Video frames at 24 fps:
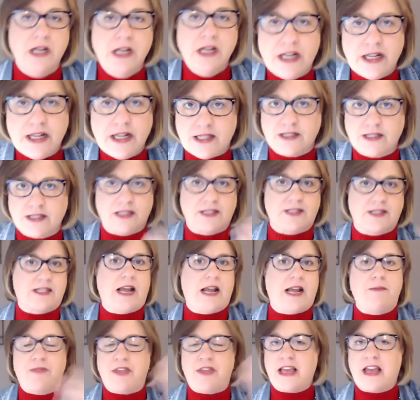He says the
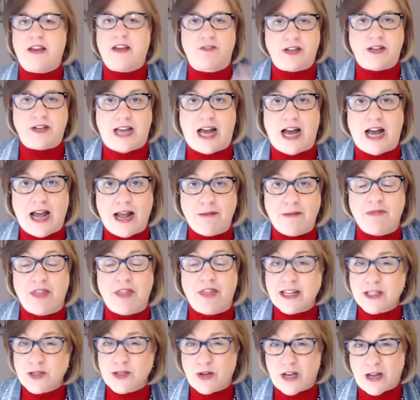same thing every time.
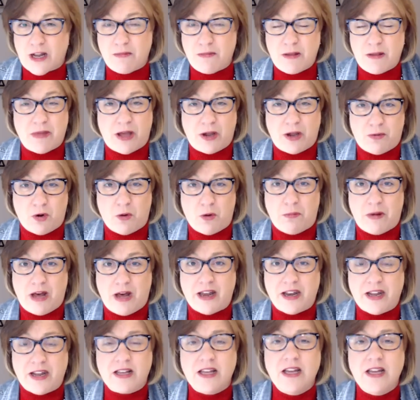That's what I mean by
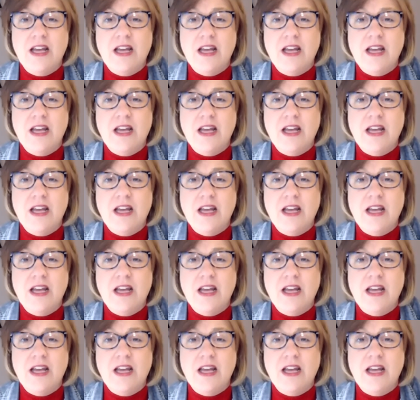robotic.